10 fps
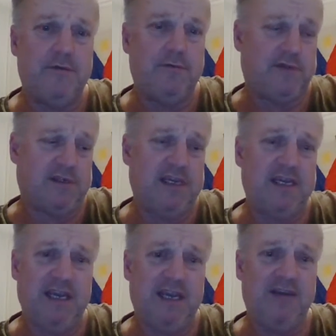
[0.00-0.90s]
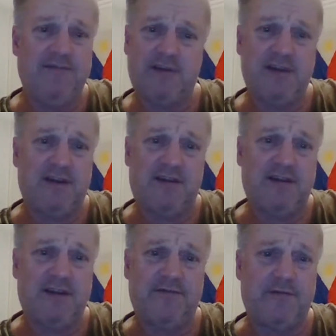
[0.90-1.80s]
What they have, they don't
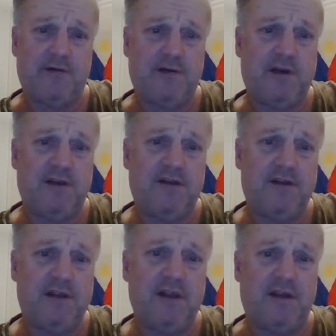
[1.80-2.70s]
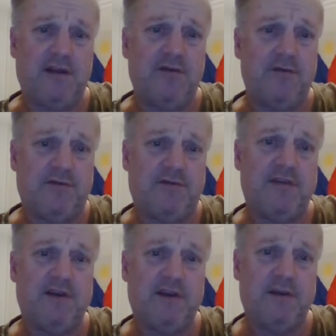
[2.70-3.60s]
take for granted. They know it's
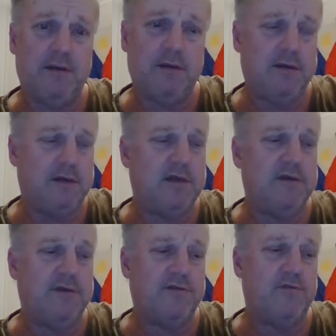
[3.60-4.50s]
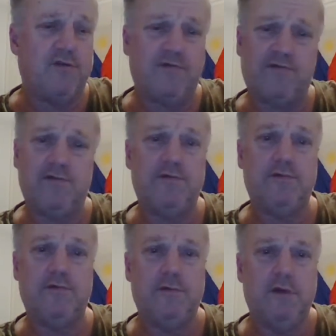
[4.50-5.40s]
there, to walk
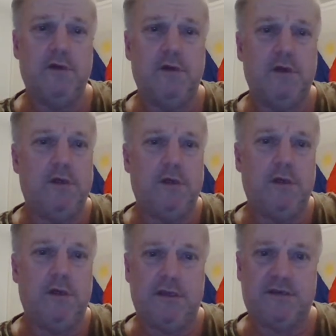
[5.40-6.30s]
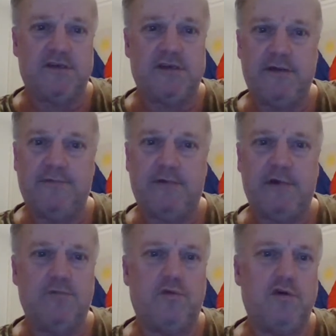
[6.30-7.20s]
through. As I said,
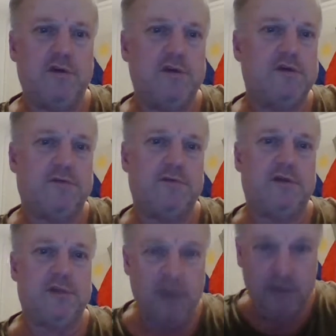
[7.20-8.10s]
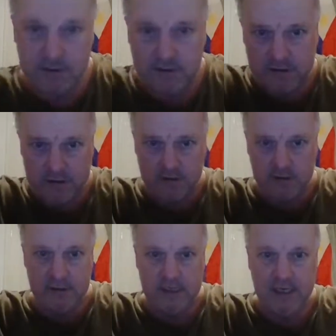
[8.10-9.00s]
blood borders with clothes
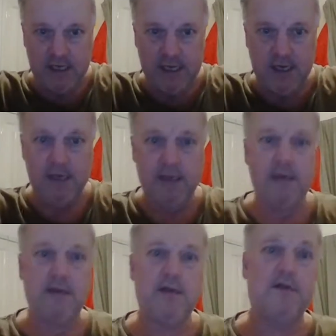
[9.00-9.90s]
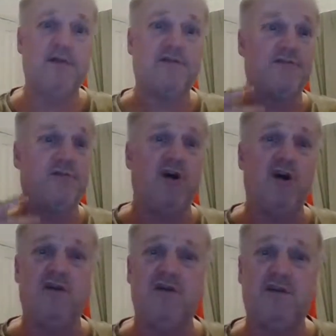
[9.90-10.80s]
on their head and a
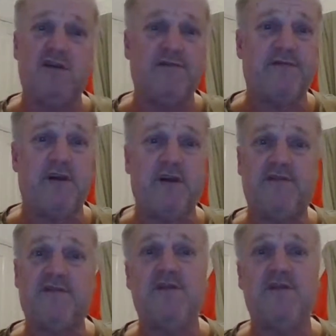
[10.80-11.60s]
smile on their face.